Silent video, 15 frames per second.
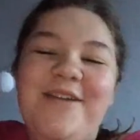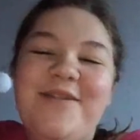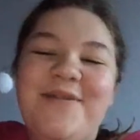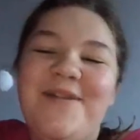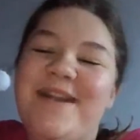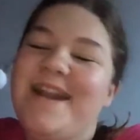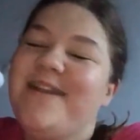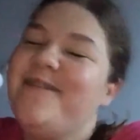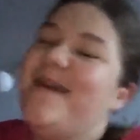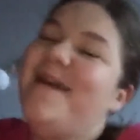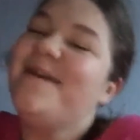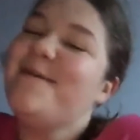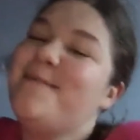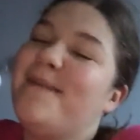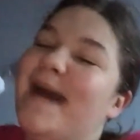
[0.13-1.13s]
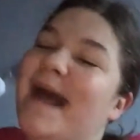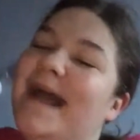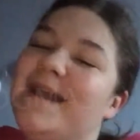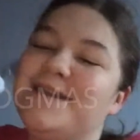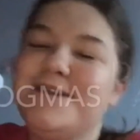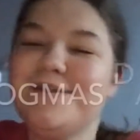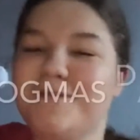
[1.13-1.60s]
Everybody, welcome
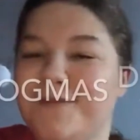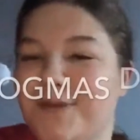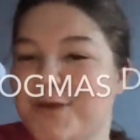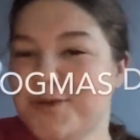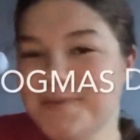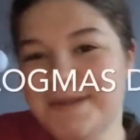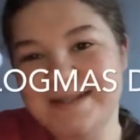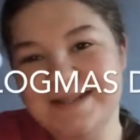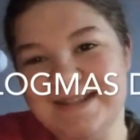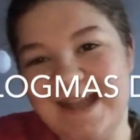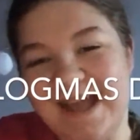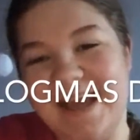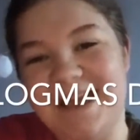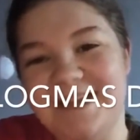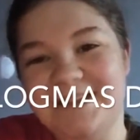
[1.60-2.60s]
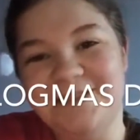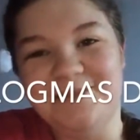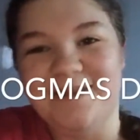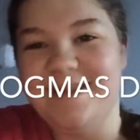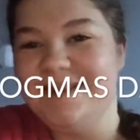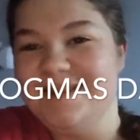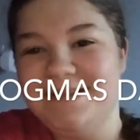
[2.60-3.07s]
back to Vlogmas Day
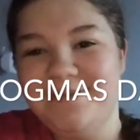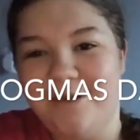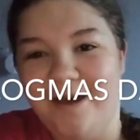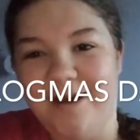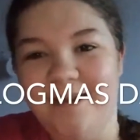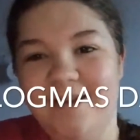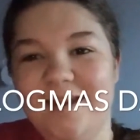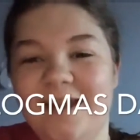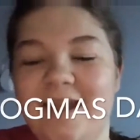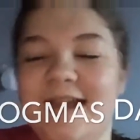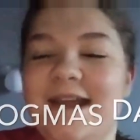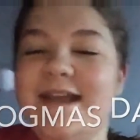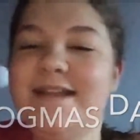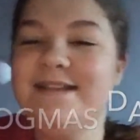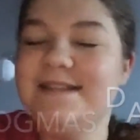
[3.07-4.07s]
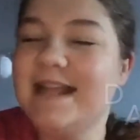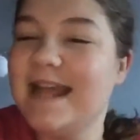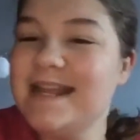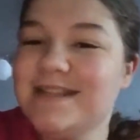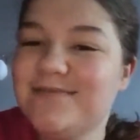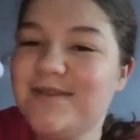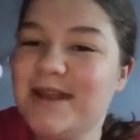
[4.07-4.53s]
21.
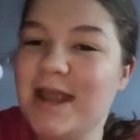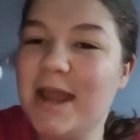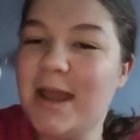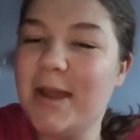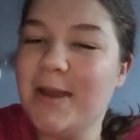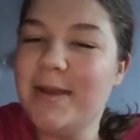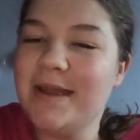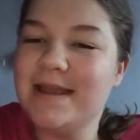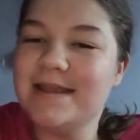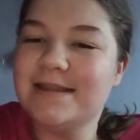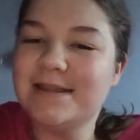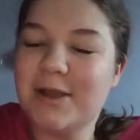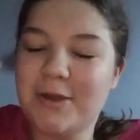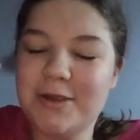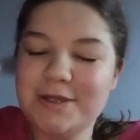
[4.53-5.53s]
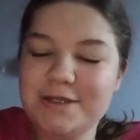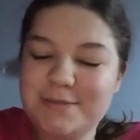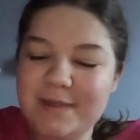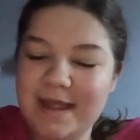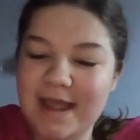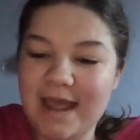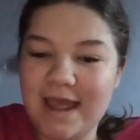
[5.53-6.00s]
Today's video is going to
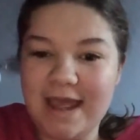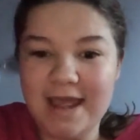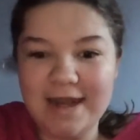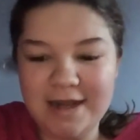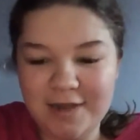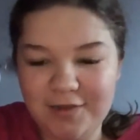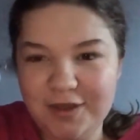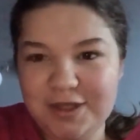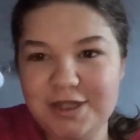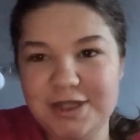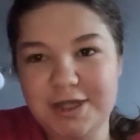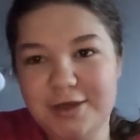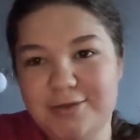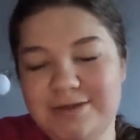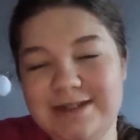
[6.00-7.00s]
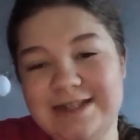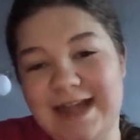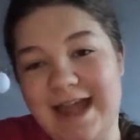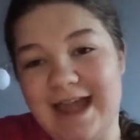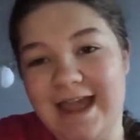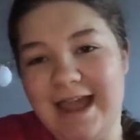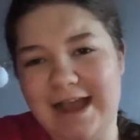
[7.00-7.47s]
be another chilled
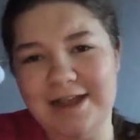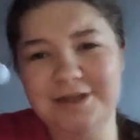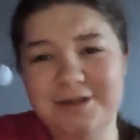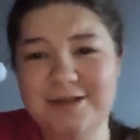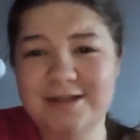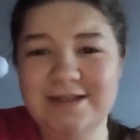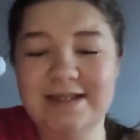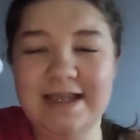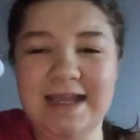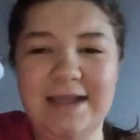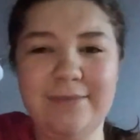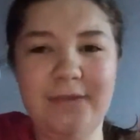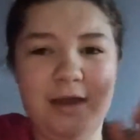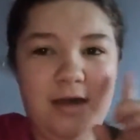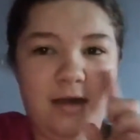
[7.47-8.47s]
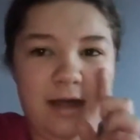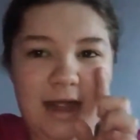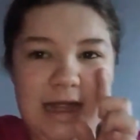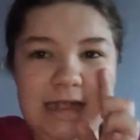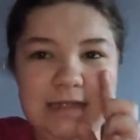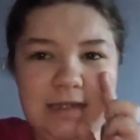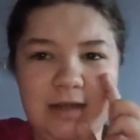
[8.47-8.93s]
day. As you can see, my
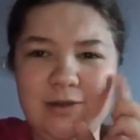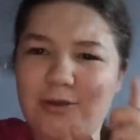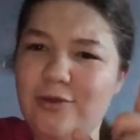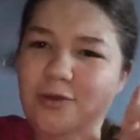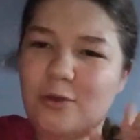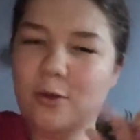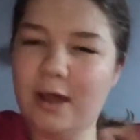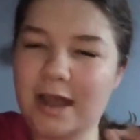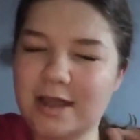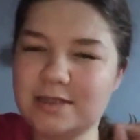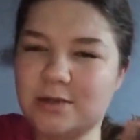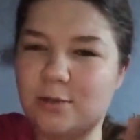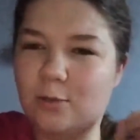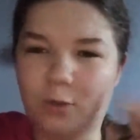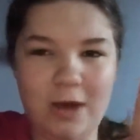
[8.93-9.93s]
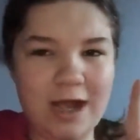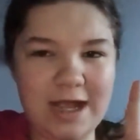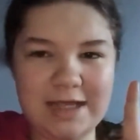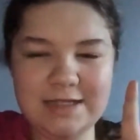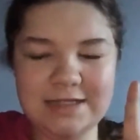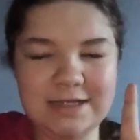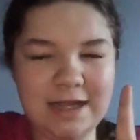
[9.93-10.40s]
eyes are not quite
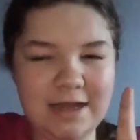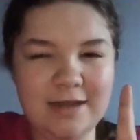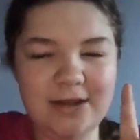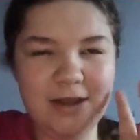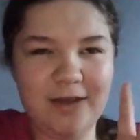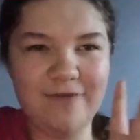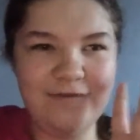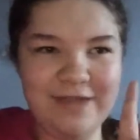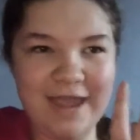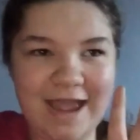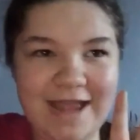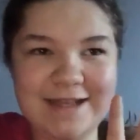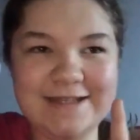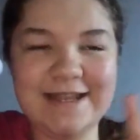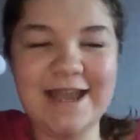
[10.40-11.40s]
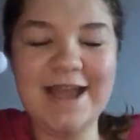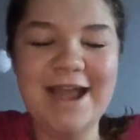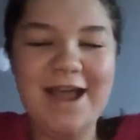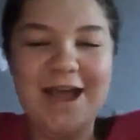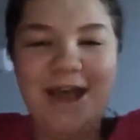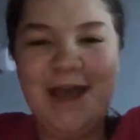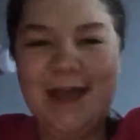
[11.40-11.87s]
wide enough yet,
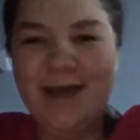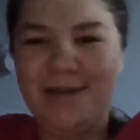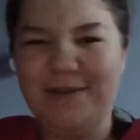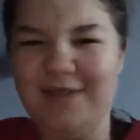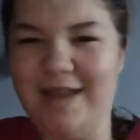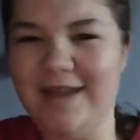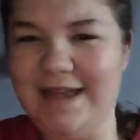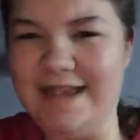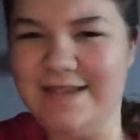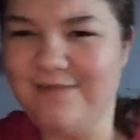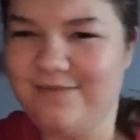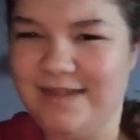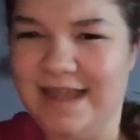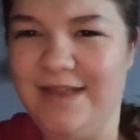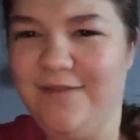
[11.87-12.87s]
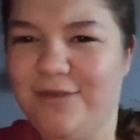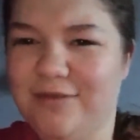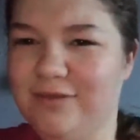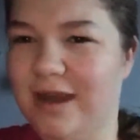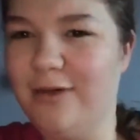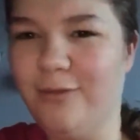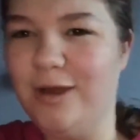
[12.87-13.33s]
if that is even
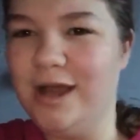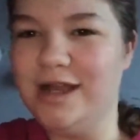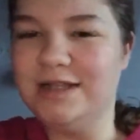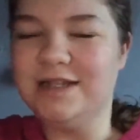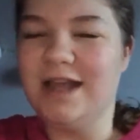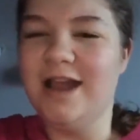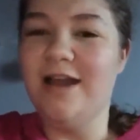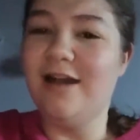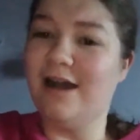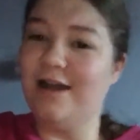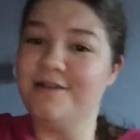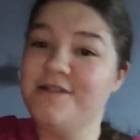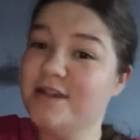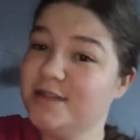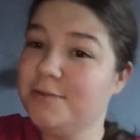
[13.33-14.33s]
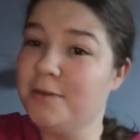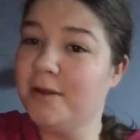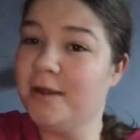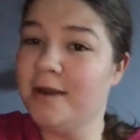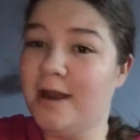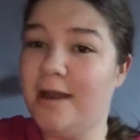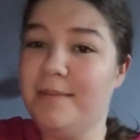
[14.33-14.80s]
the right word. I've just
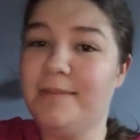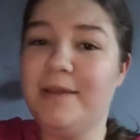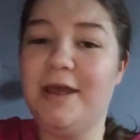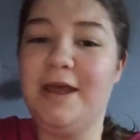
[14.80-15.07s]
woken up.